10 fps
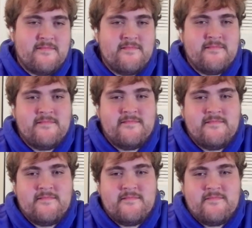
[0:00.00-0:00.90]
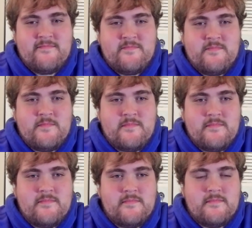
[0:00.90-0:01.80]

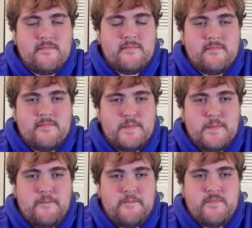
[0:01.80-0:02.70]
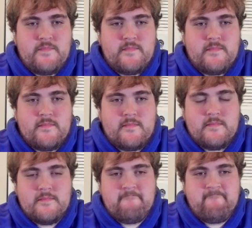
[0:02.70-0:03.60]

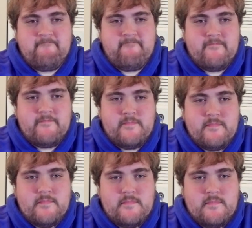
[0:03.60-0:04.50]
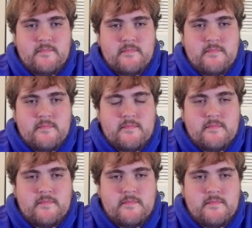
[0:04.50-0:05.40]

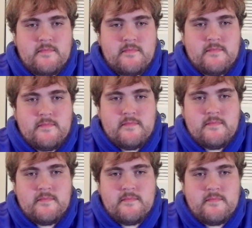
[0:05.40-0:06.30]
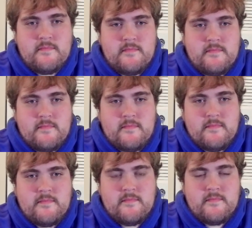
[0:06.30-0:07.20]

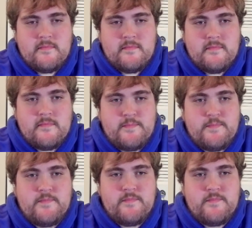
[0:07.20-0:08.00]
(silent)